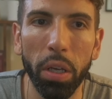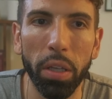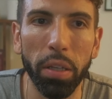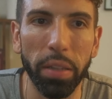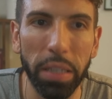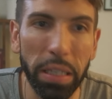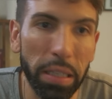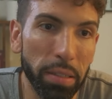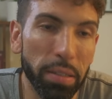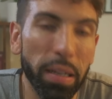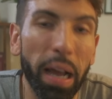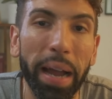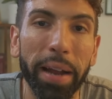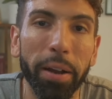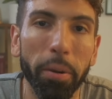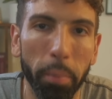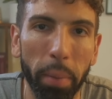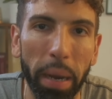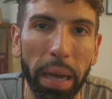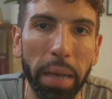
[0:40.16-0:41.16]
the
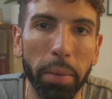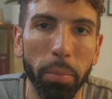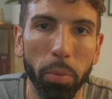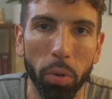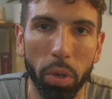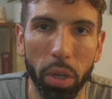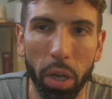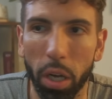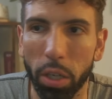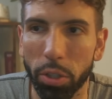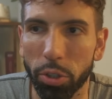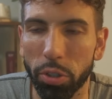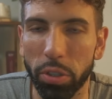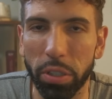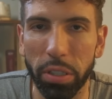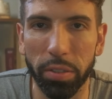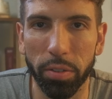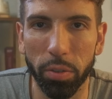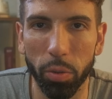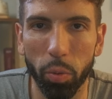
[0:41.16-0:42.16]
entire Bible
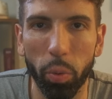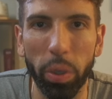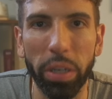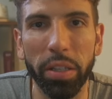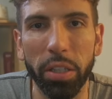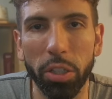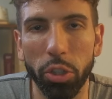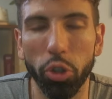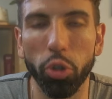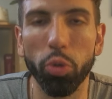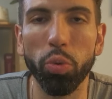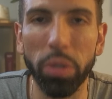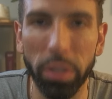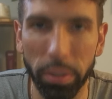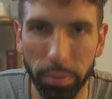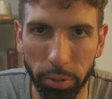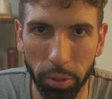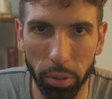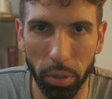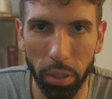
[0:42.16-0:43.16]
contradicts the way that you
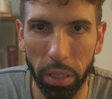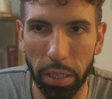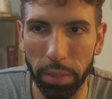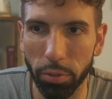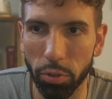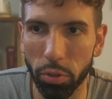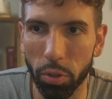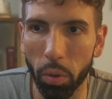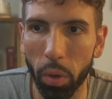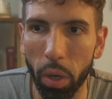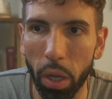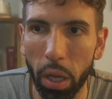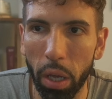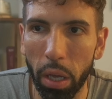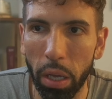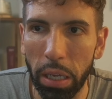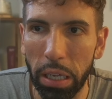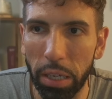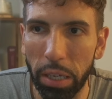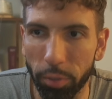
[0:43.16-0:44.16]
live your life. So
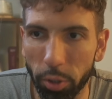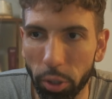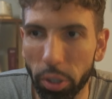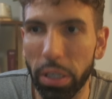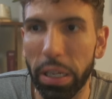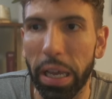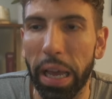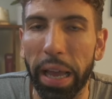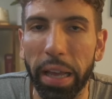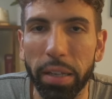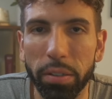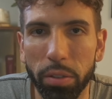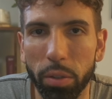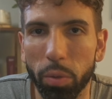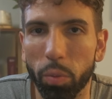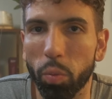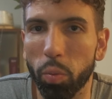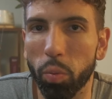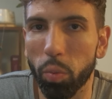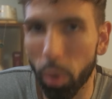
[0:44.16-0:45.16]
if you're going to ask a
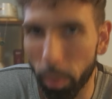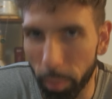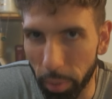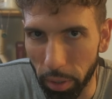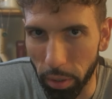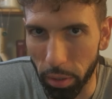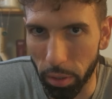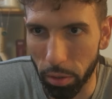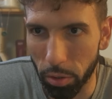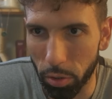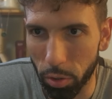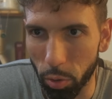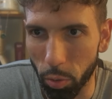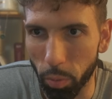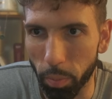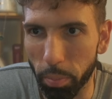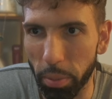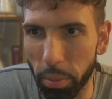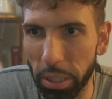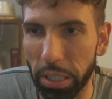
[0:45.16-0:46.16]
woman to
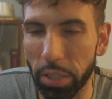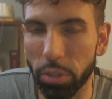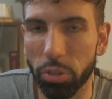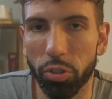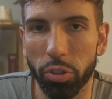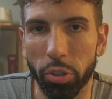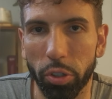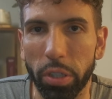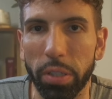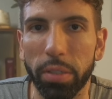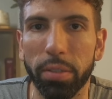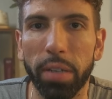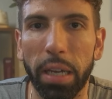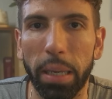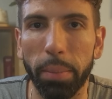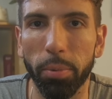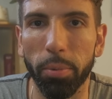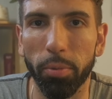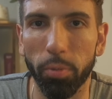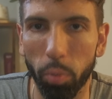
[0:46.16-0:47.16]
be a certain
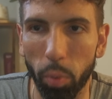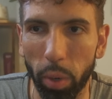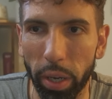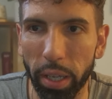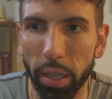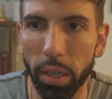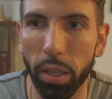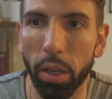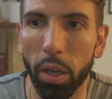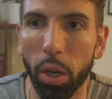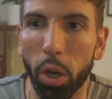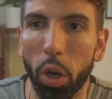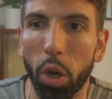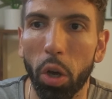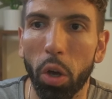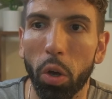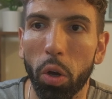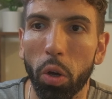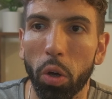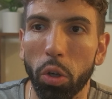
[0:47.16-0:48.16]
type of way,
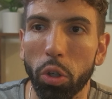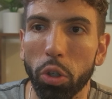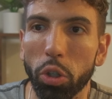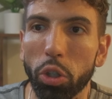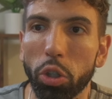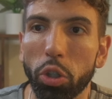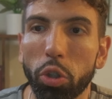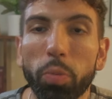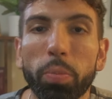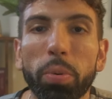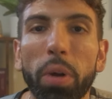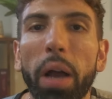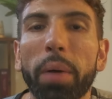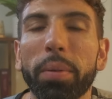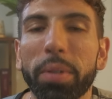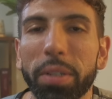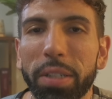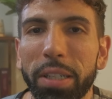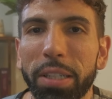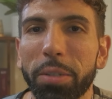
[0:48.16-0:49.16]
you
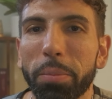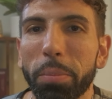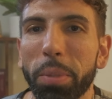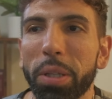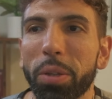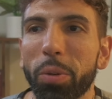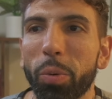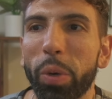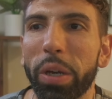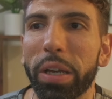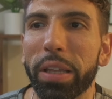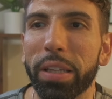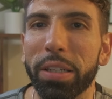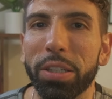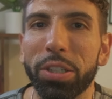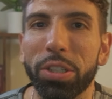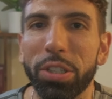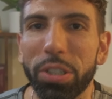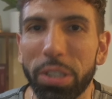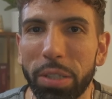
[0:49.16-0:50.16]
probably need to be the way that
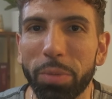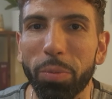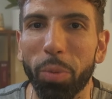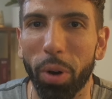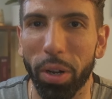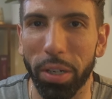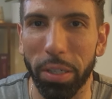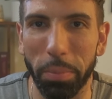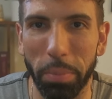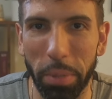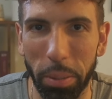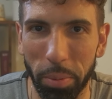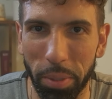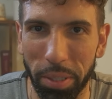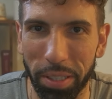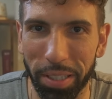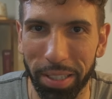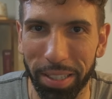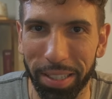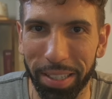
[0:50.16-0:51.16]
she wanted
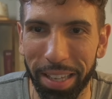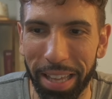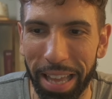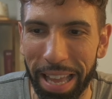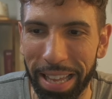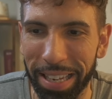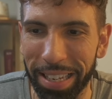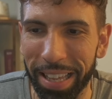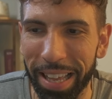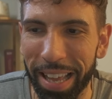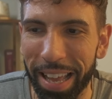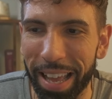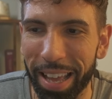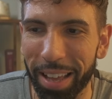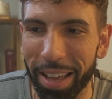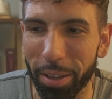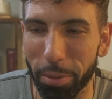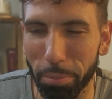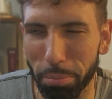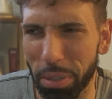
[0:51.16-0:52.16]
biblically. And
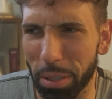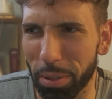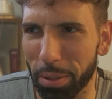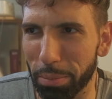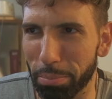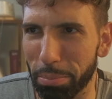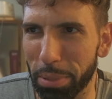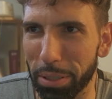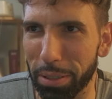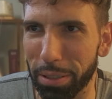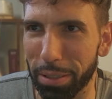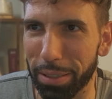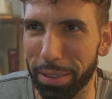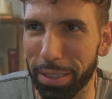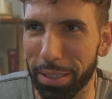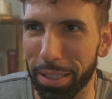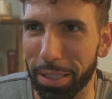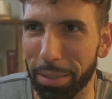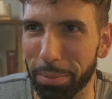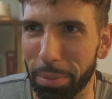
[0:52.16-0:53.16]

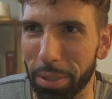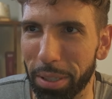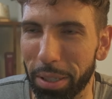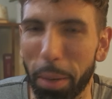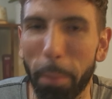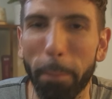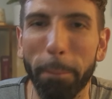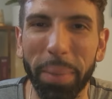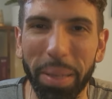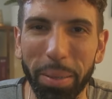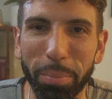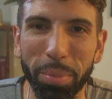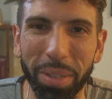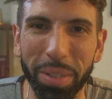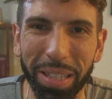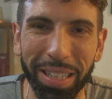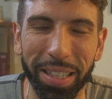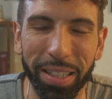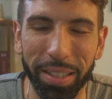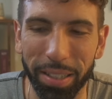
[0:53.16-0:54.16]
biblically,
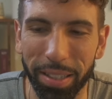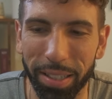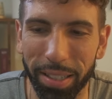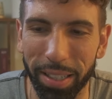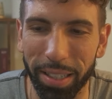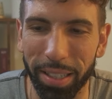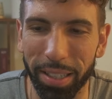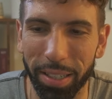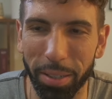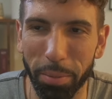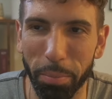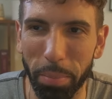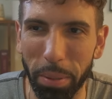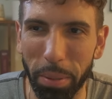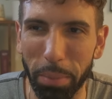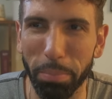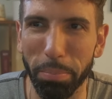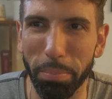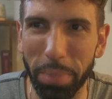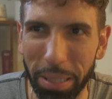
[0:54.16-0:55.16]
biblically,
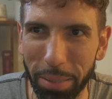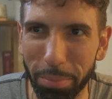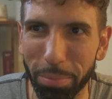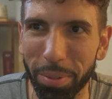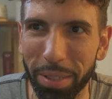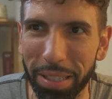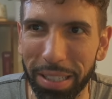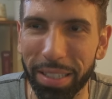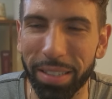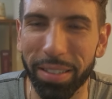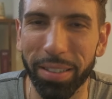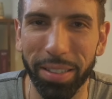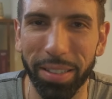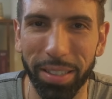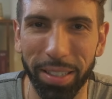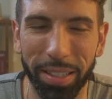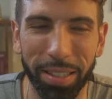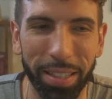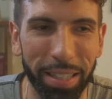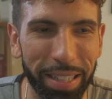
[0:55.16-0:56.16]

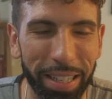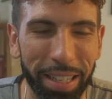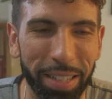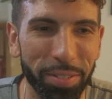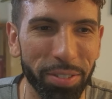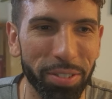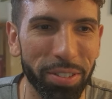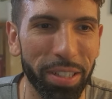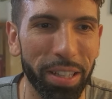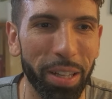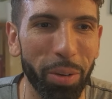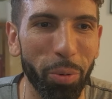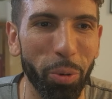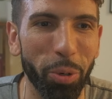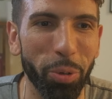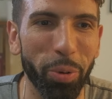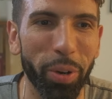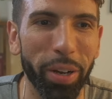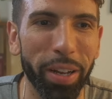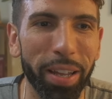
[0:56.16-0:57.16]
biblically, I can't even say that
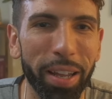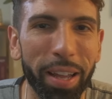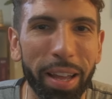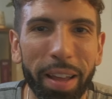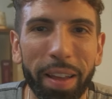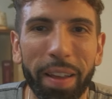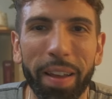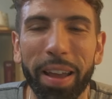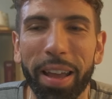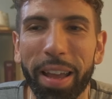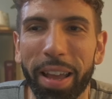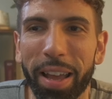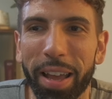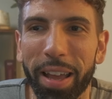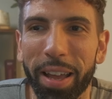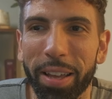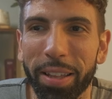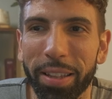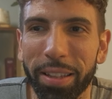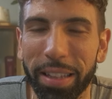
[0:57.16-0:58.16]
word right.
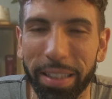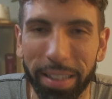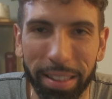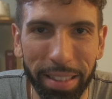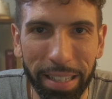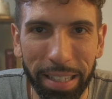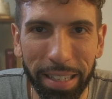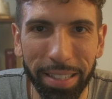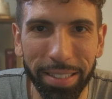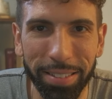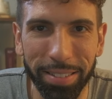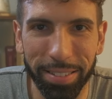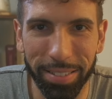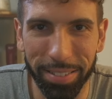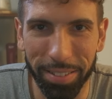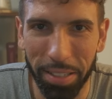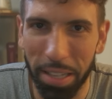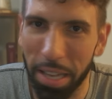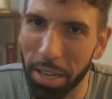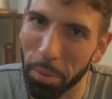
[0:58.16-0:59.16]
And the thing is, is
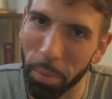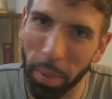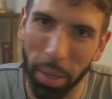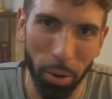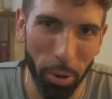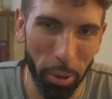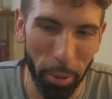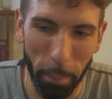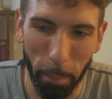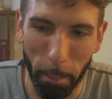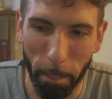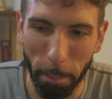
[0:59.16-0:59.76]
a lot of men aren't.